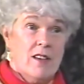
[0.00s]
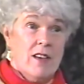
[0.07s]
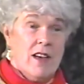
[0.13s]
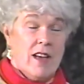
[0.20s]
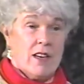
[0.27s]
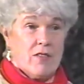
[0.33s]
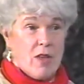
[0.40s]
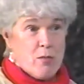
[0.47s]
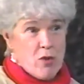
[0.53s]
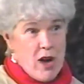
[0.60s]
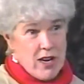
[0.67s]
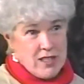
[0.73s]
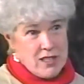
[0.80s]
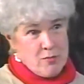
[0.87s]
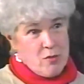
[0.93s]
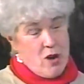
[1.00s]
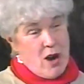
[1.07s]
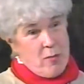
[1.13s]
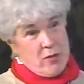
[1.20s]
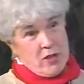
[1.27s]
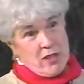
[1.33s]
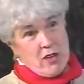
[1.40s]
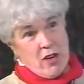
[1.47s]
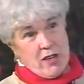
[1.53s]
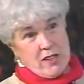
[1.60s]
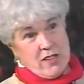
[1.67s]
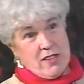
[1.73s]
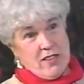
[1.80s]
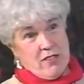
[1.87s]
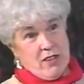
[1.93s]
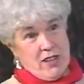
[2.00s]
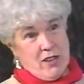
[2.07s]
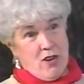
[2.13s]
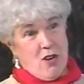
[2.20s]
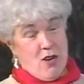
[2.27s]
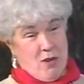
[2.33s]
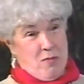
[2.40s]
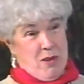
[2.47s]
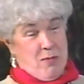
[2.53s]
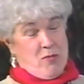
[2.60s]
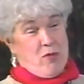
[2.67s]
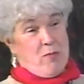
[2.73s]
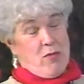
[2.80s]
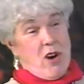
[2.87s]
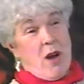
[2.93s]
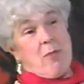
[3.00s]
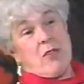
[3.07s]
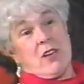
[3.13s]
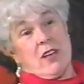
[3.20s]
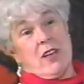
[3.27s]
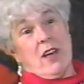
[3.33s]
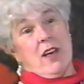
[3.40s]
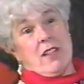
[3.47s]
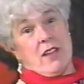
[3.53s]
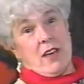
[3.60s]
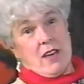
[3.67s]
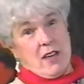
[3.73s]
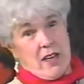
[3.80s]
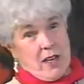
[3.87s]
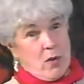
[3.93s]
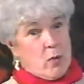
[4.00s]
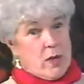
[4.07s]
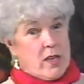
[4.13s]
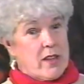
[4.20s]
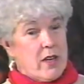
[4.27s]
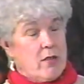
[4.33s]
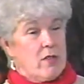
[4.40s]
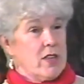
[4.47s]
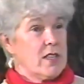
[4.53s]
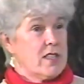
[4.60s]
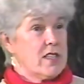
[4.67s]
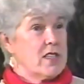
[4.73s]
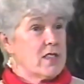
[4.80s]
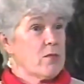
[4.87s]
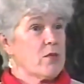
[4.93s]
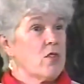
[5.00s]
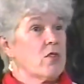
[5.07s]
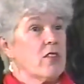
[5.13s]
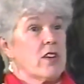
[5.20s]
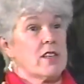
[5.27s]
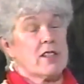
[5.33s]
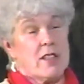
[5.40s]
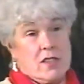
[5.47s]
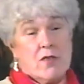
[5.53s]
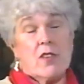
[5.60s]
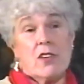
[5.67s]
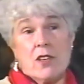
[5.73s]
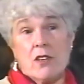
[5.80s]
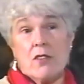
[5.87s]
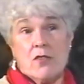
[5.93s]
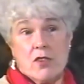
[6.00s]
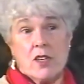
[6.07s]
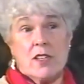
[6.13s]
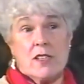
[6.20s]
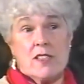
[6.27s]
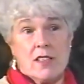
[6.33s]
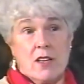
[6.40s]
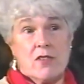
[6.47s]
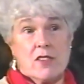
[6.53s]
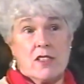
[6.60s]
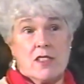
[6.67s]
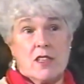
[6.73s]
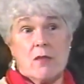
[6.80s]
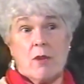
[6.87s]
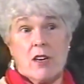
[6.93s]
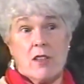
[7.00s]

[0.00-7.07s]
And if they practice properly, not necessarily long, but properly, then in a week they'll really see some progress. And it's very good for kids' self-esteem. So